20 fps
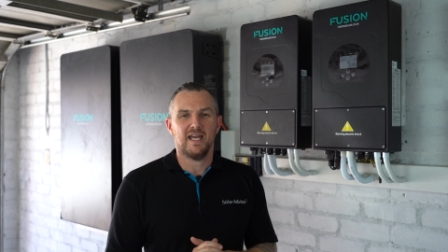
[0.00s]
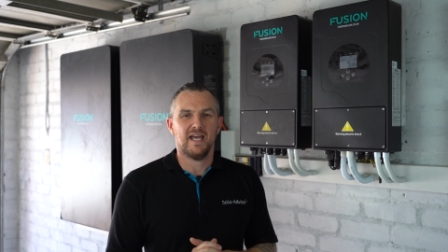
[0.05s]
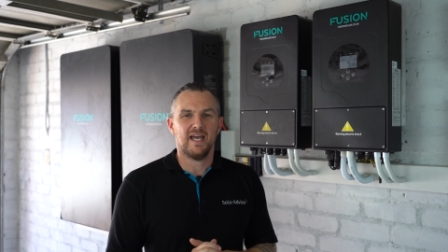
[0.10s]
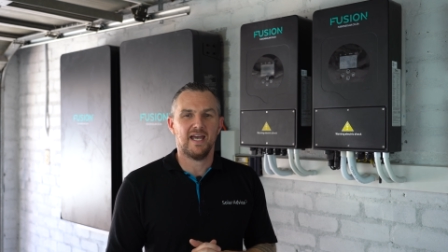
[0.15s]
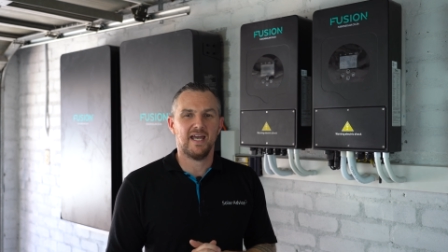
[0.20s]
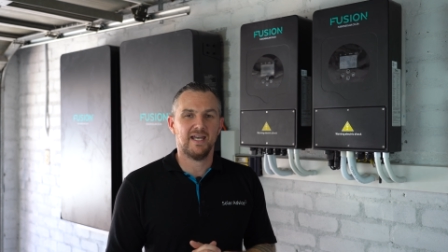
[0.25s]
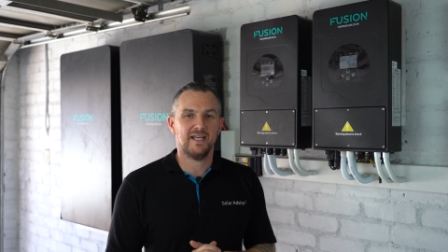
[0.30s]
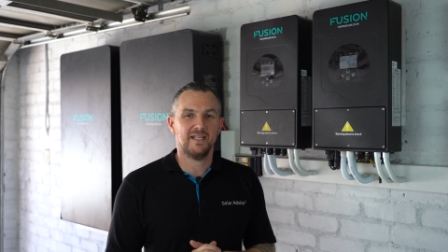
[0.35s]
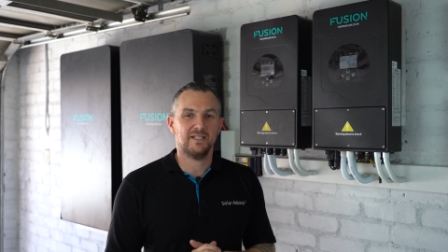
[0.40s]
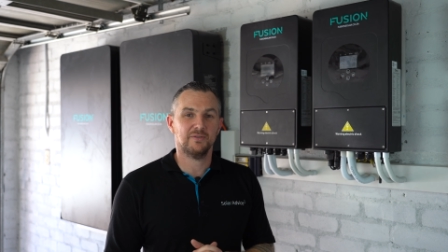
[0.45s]

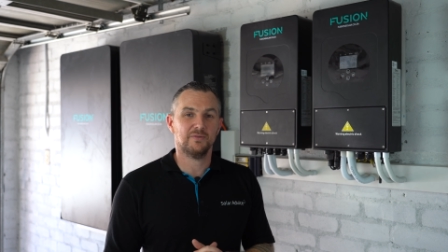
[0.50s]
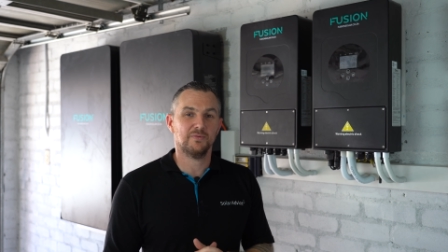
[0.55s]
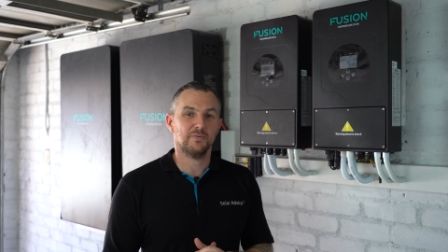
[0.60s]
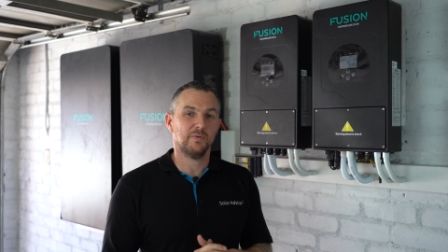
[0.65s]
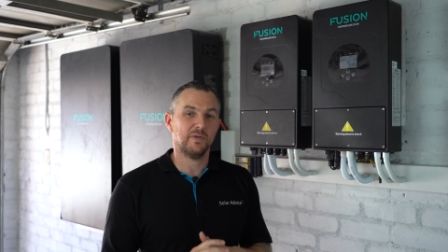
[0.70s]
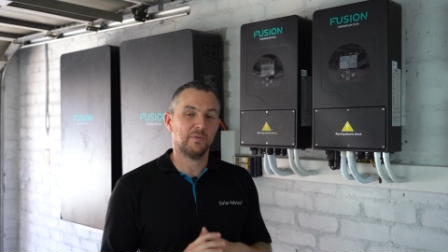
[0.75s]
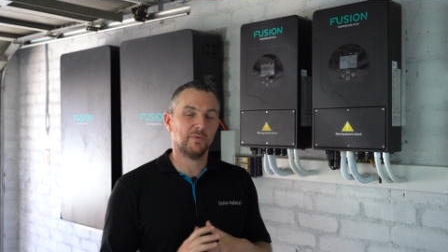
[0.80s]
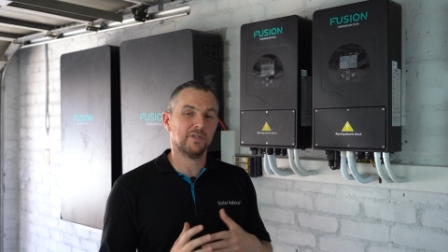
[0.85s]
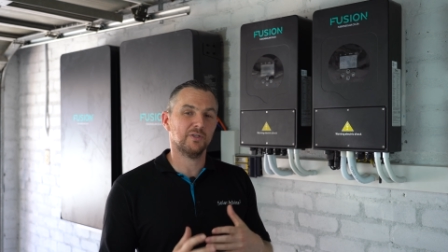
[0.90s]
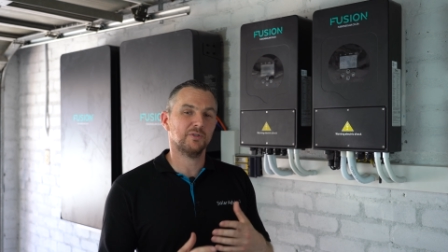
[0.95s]
and
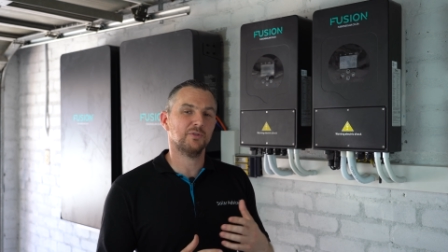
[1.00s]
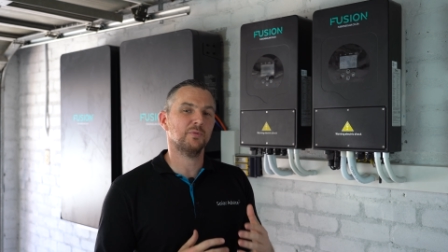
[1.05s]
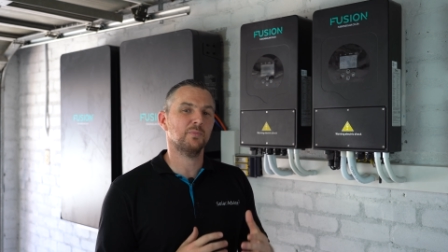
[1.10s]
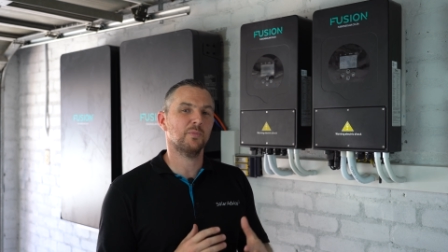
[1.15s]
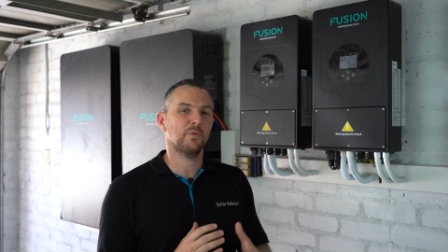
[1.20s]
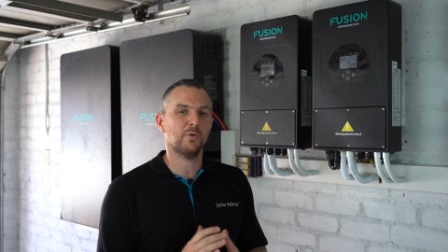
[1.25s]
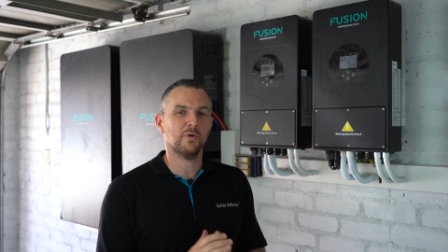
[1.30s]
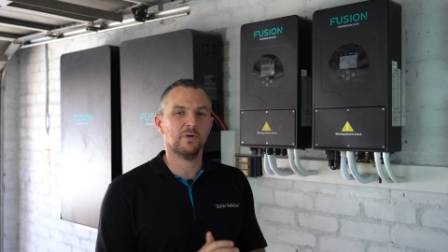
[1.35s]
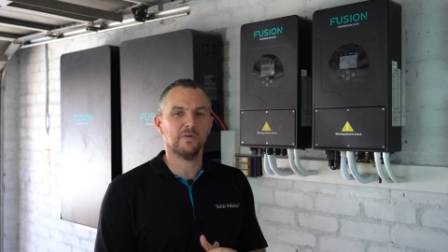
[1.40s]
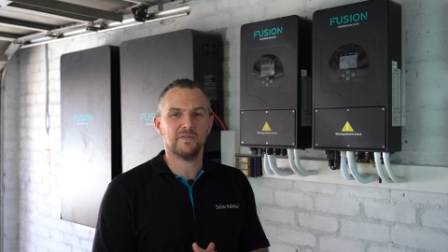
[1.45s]
we want to do
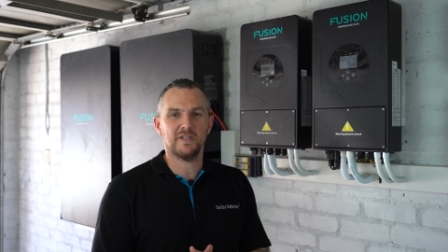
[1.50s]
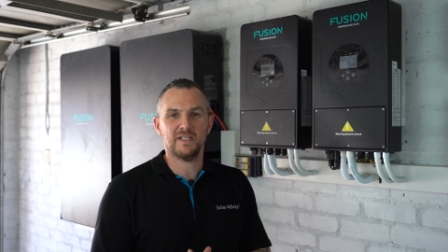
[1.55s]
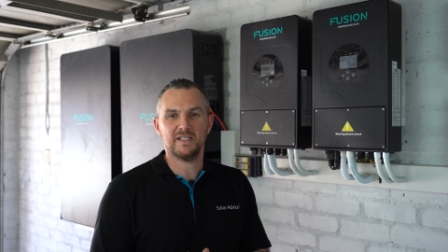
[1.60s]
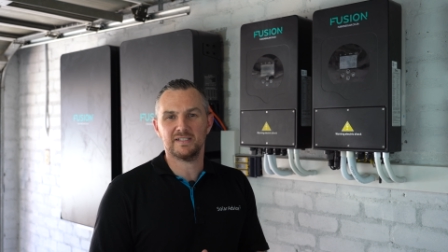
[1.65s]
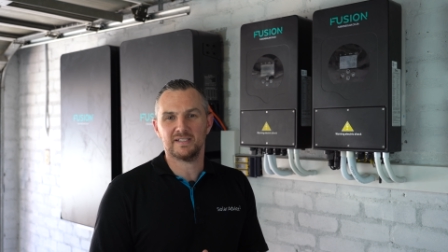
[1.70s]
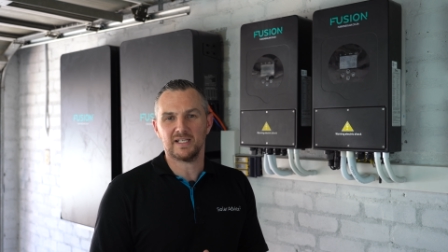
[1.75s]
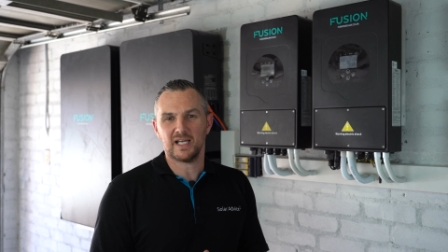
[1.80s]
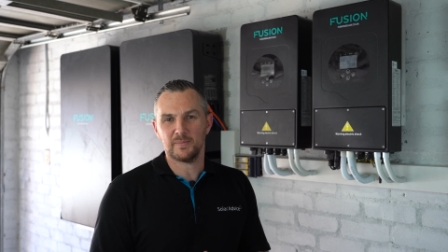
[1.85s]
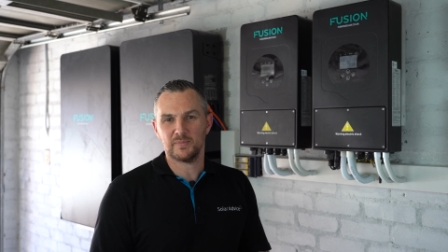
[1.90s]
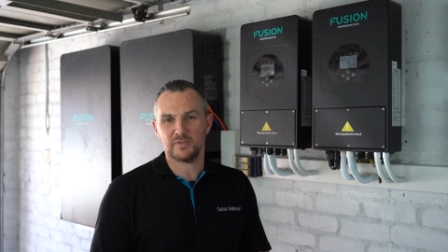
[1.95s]
more of
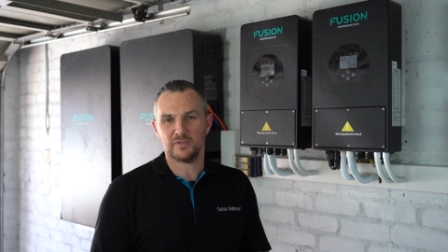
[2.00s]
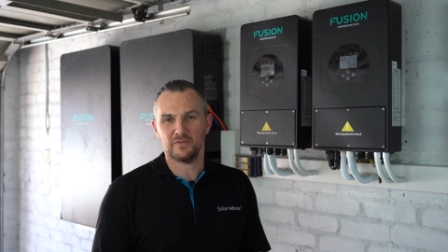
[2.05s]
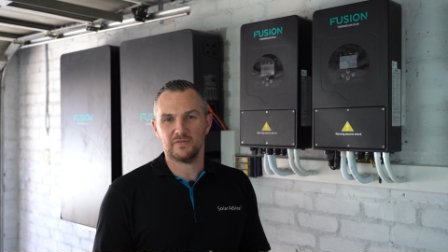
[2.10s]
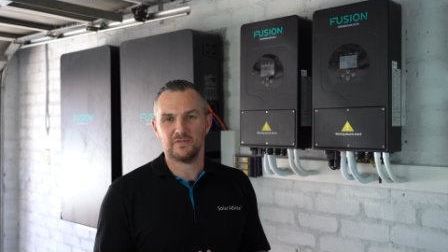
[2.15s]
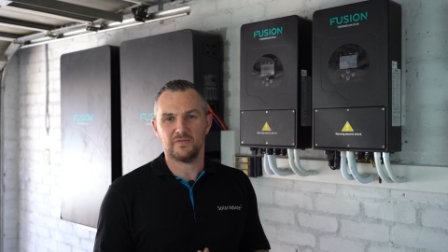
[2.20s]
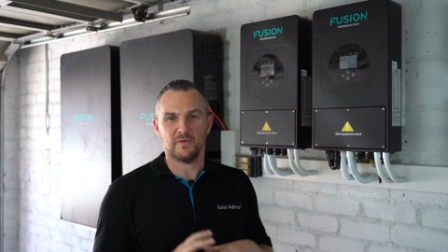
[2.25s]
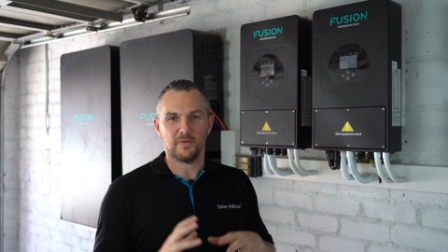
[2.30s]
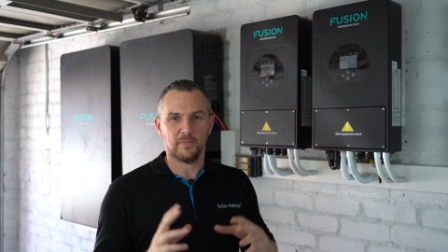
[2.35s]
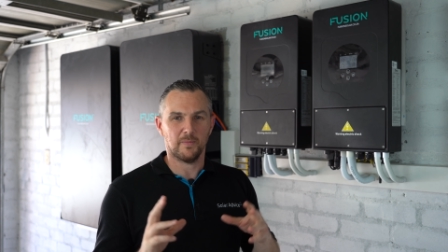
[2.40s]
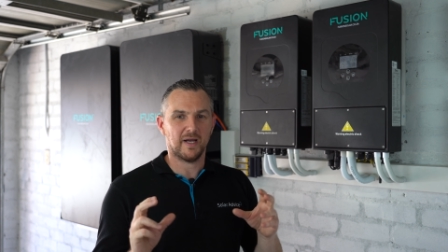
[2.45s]
these types
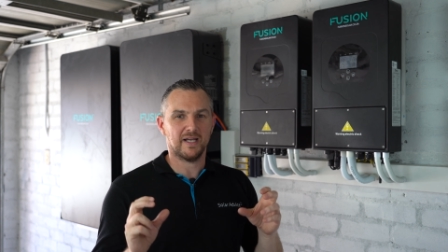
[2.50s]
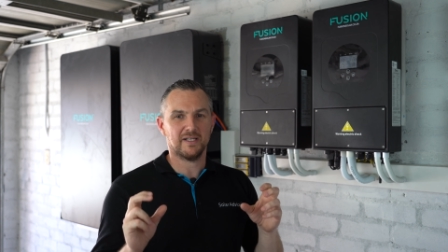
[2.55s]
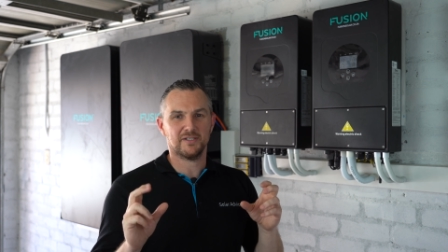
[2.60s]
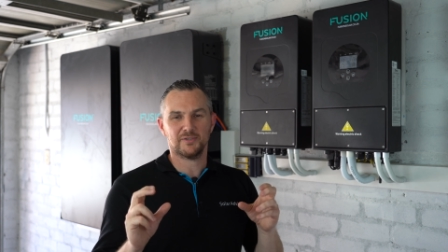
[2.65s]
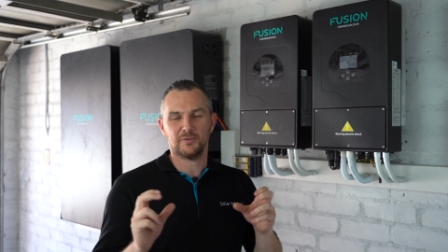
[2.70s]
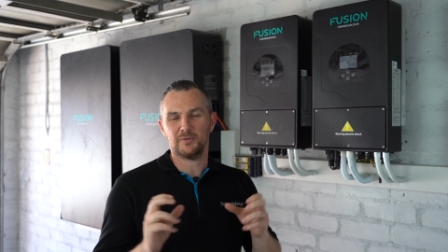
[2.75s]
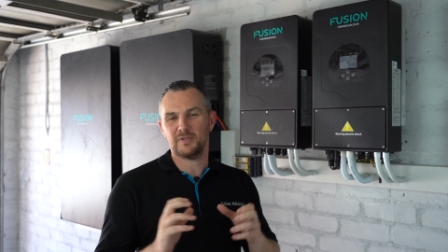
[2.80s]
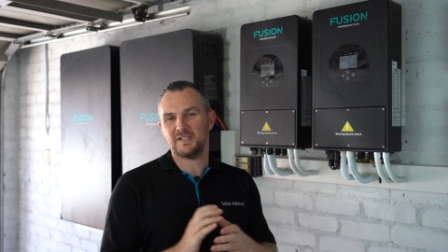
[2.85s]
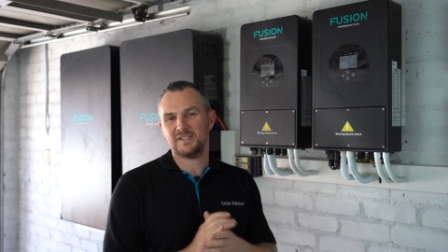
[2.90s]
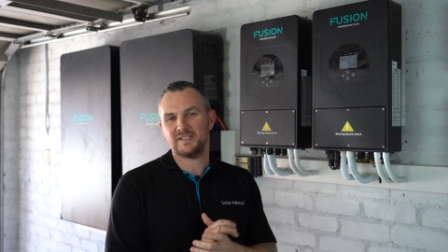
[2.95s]
of my
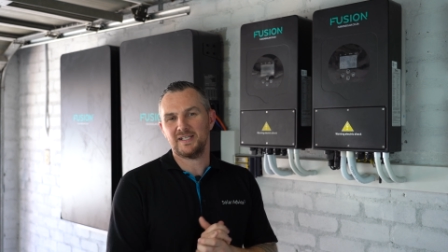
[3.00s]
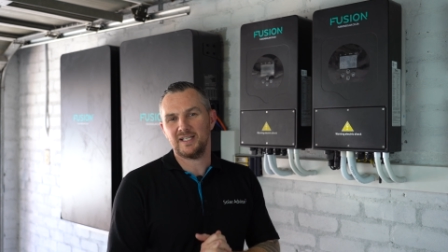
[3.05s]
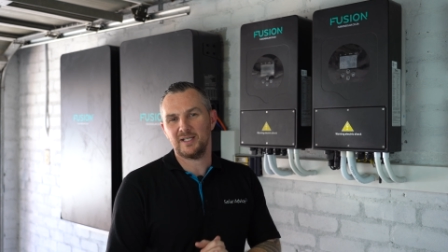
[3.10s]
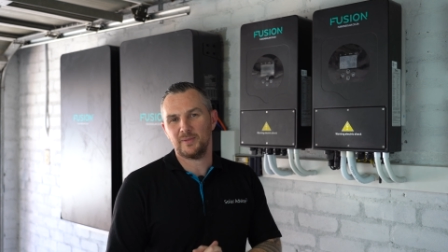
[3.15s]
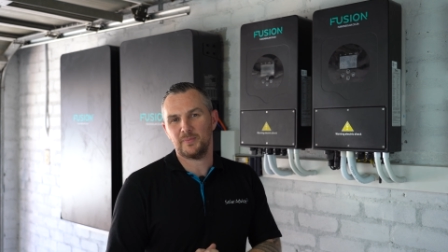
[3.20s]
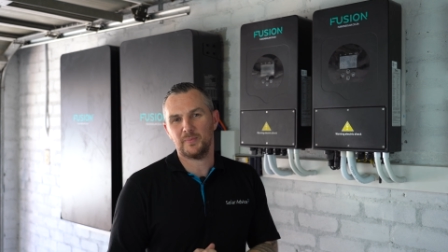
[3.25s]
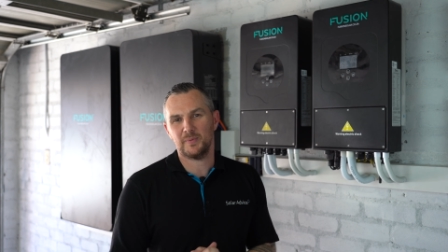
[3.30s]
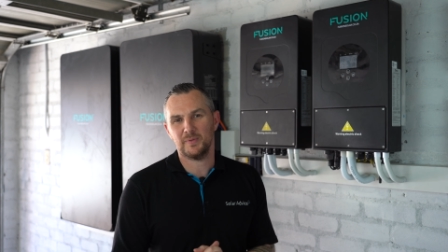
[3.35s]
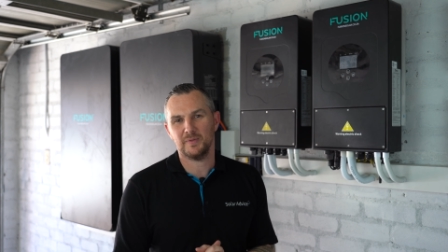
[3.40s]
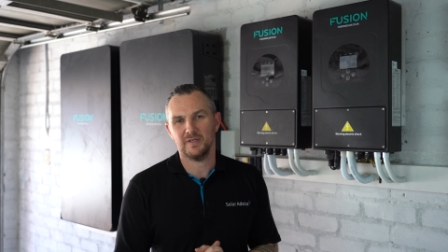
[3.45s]
solar
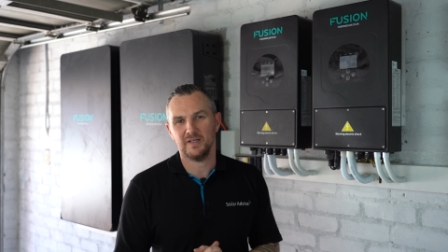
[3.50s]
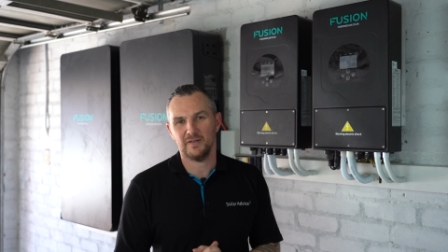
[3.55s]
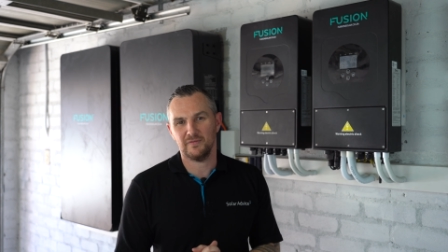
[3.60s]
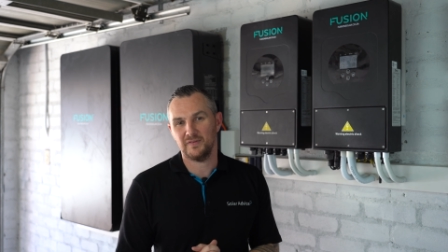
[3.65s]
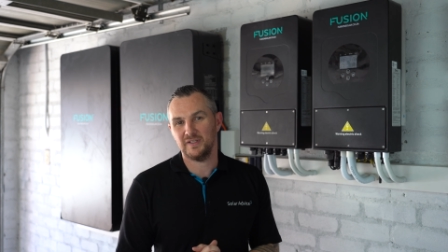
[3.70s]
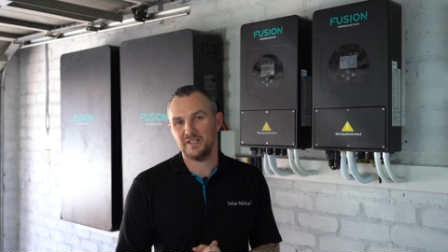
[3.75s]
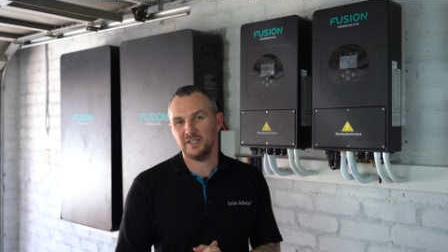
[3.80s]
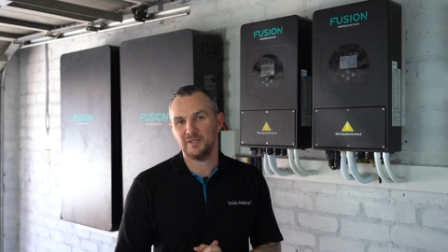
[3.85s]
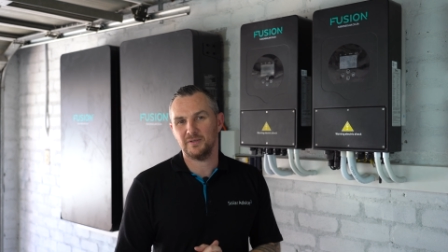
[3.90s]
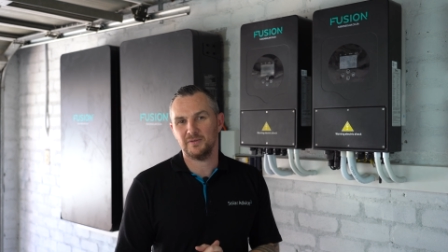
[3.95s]
setup
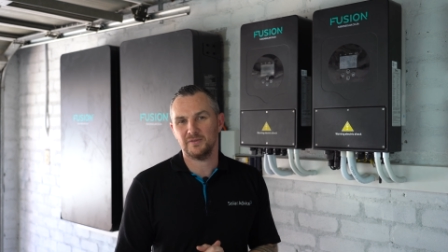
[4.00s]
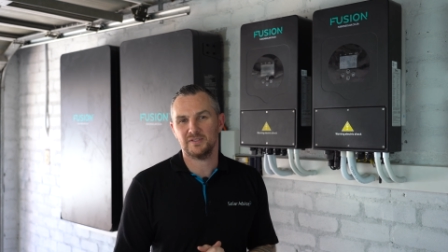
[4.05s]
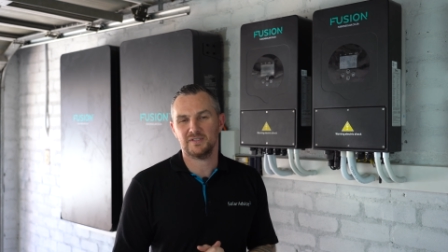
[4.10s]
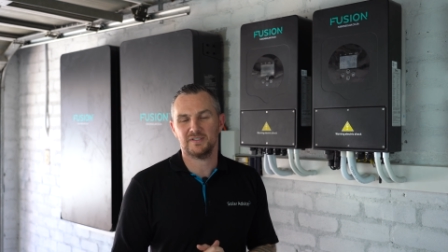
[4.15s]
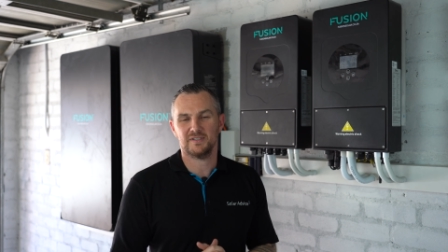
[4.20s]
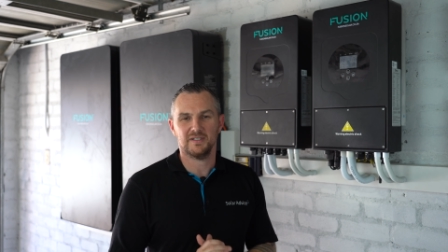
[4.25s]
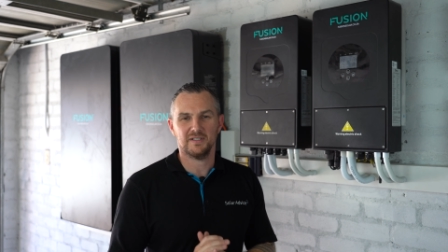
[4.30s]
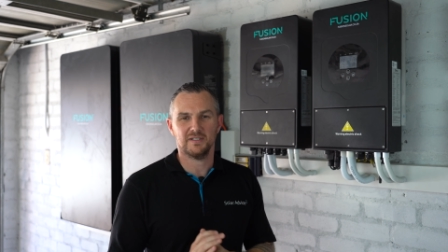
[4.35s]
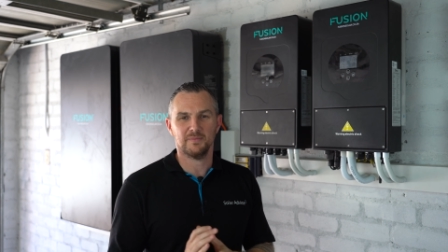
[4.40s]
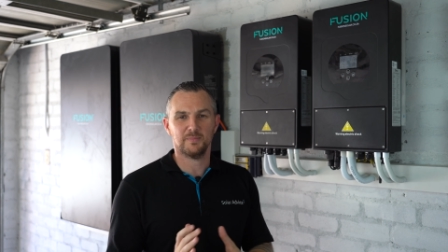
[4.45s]
videos